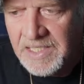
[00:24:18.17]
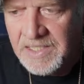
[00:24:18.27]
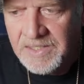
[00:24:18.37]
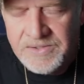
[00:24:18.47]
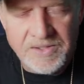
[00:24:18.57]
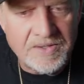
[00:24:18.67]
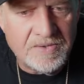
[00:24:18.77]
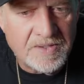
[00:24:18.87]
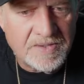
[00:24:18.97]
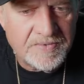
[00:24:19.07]

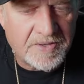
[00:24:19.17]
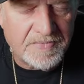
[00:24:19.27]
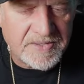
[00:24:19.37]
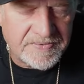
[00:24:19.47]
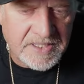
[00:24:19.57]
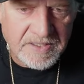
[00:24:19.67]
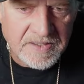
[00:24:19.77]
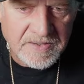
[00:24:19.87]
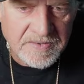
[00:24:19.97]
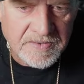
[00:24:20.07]
to the movie?
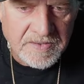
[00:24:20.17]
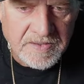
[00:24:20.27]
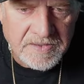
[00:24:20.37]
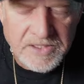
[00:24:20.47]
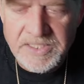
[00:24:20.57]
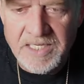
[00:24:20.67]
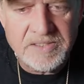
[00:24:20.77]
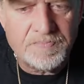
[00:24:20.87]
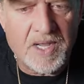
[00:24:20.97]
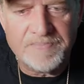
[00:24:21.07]
Just get your
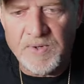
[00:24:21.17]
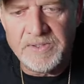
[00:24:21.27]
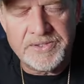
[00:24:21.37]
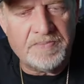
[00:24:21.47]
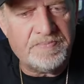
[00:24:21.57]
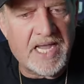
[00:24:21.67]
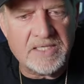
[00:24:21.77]
popcorn, sit back.